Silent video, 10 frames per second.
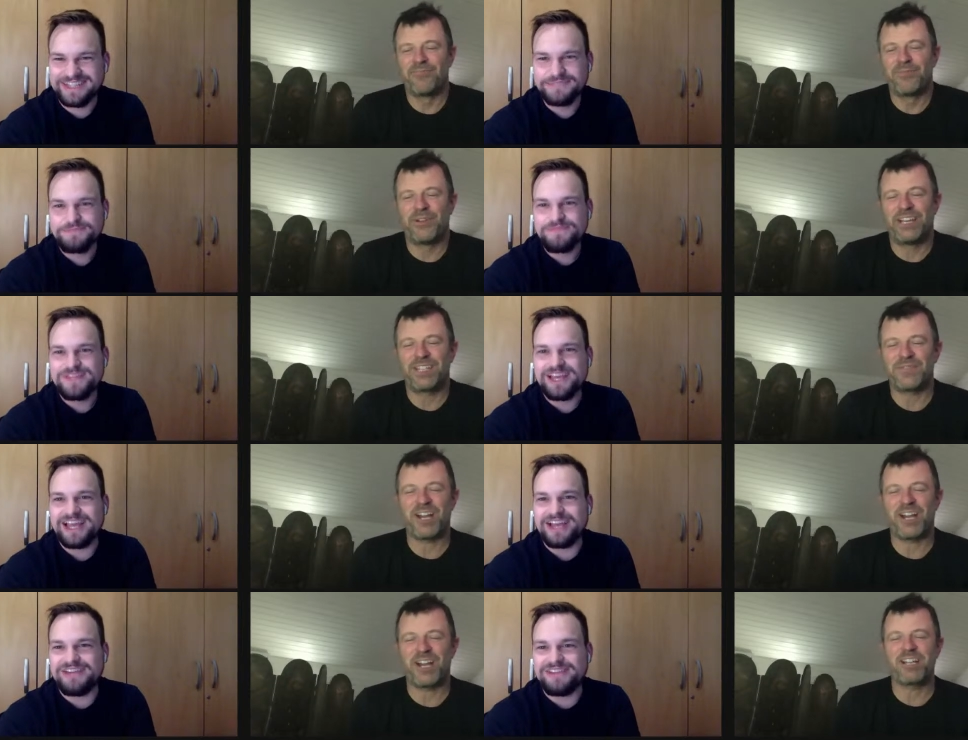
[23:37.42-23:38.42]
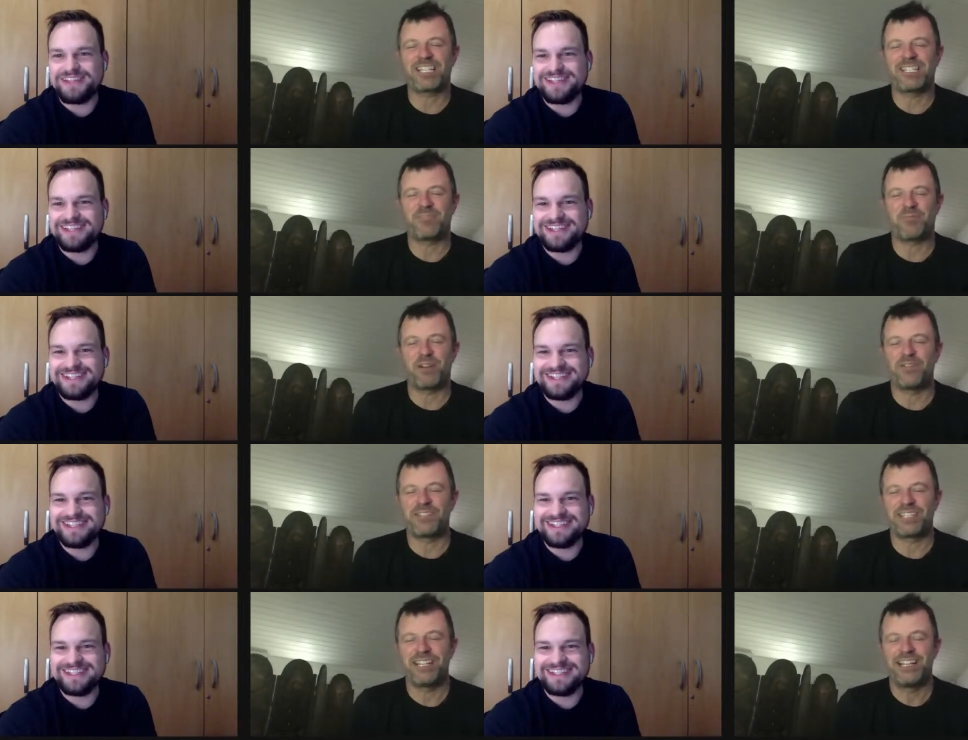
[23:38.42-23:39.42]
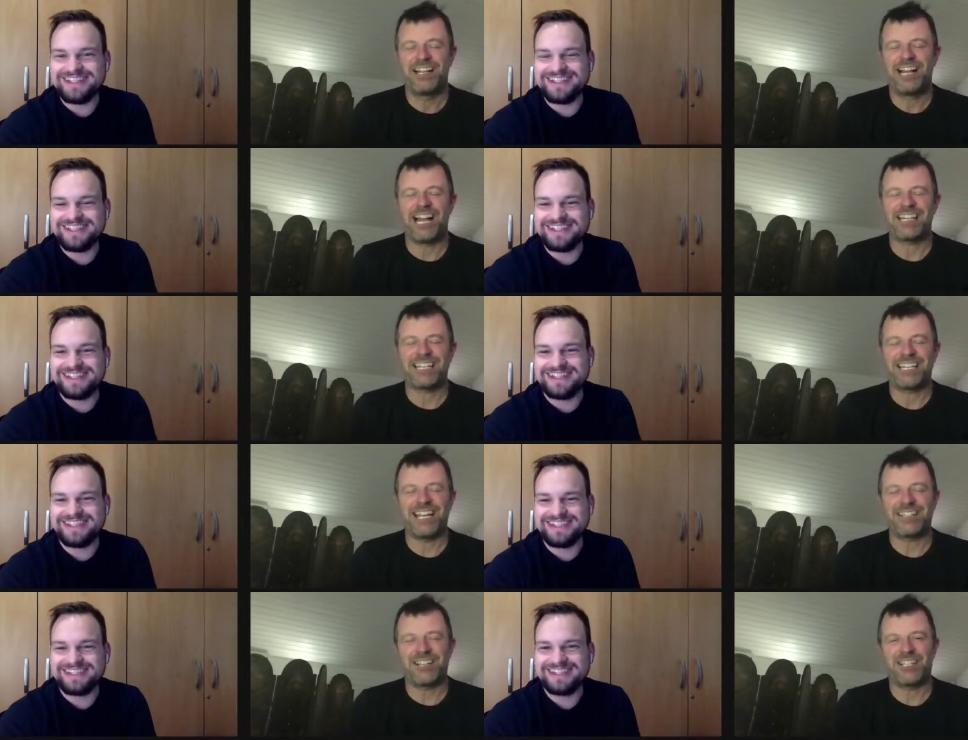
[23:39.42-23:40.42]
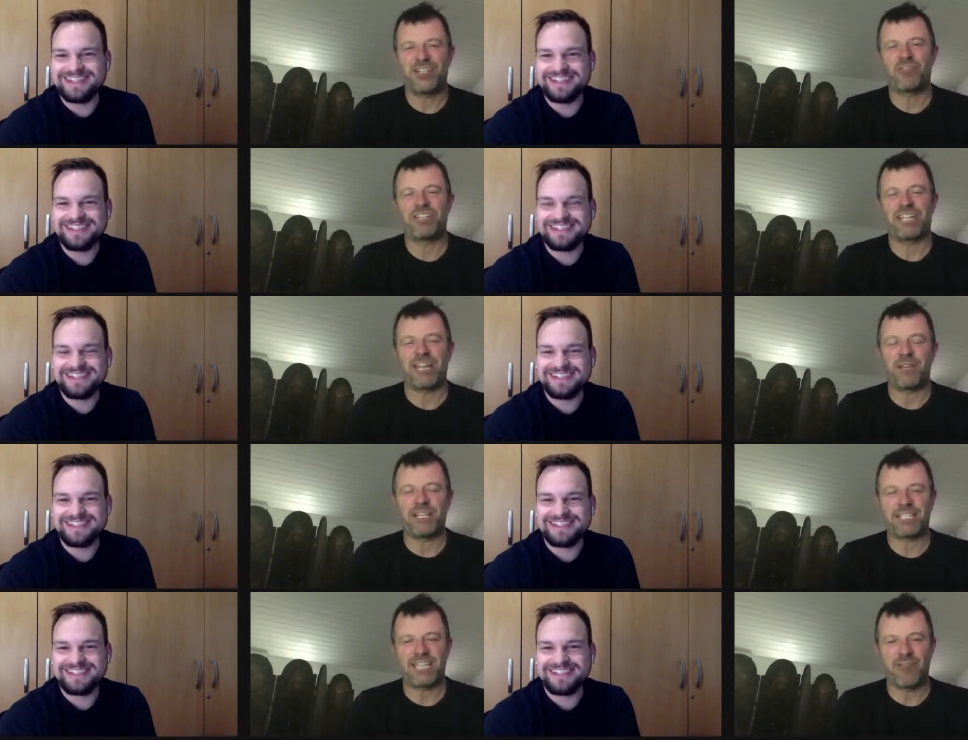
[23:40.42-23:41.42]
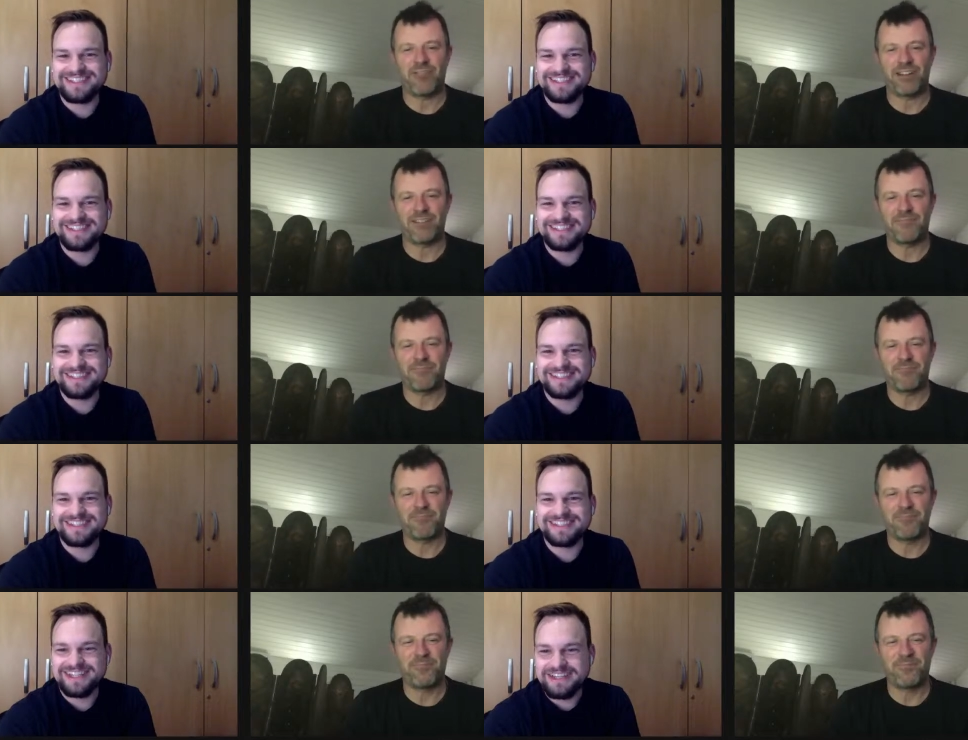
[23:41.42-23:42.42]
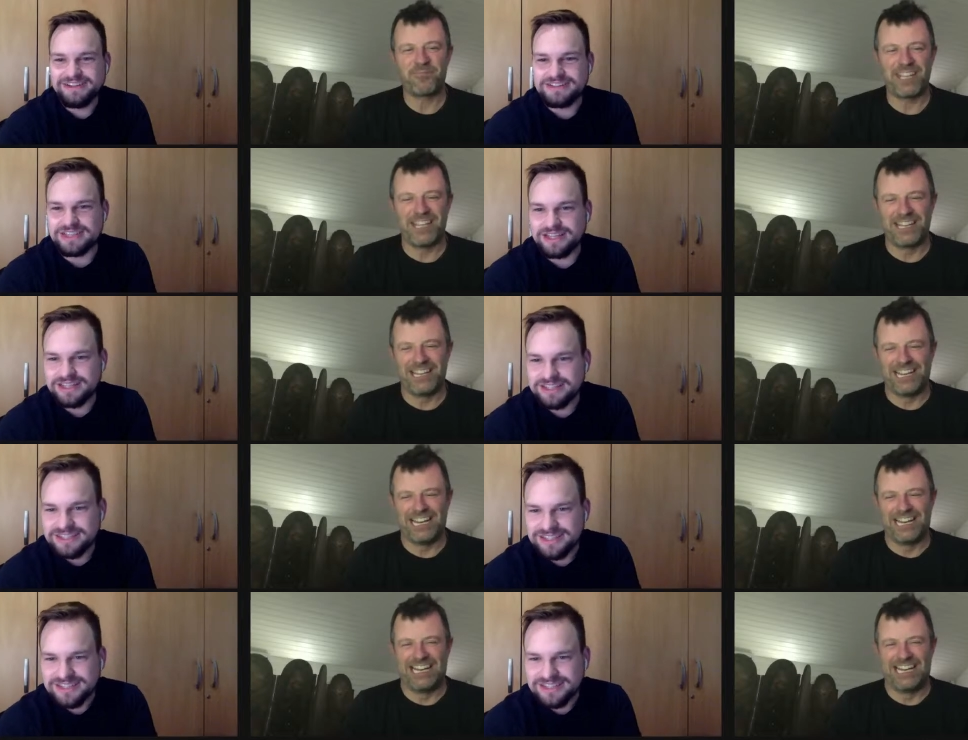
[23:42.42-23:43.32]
Speaker 1: all that's fireworks uh, is brilliant. Andy Yates, I told him to keep that a secret. What's that?